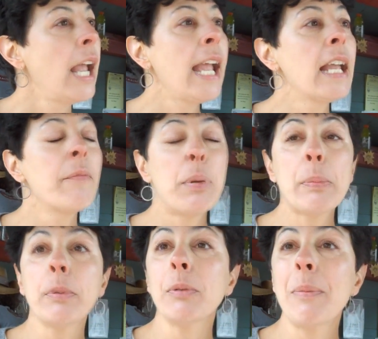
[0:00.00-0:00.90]
hey, if
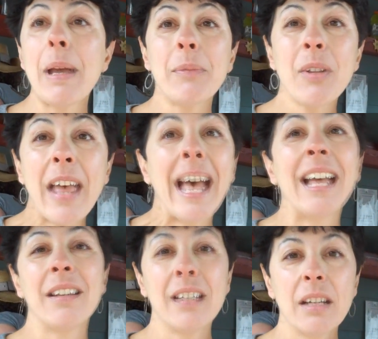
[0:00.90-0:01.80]
people remember
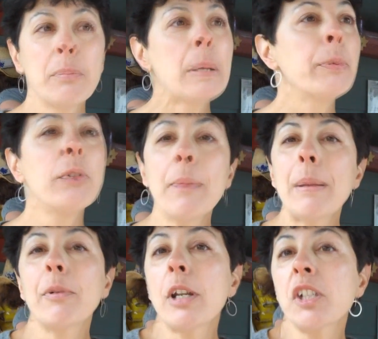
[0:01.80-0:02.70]
that. People
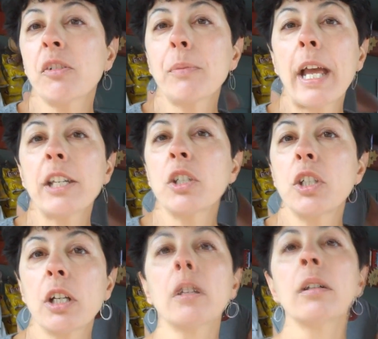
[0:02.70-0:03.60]
remember us from last
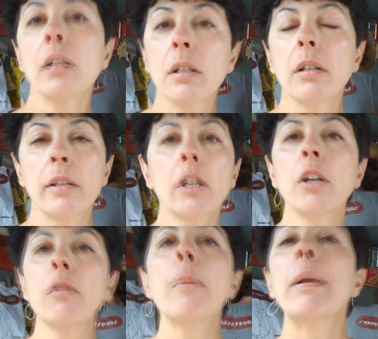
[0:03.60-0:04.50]
year. They're
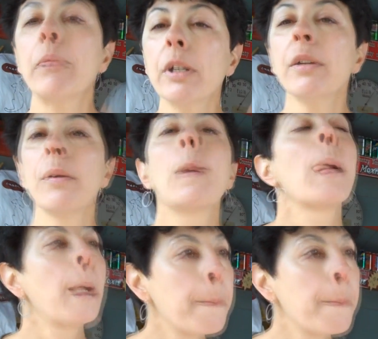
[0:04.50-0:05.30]
going to remember you.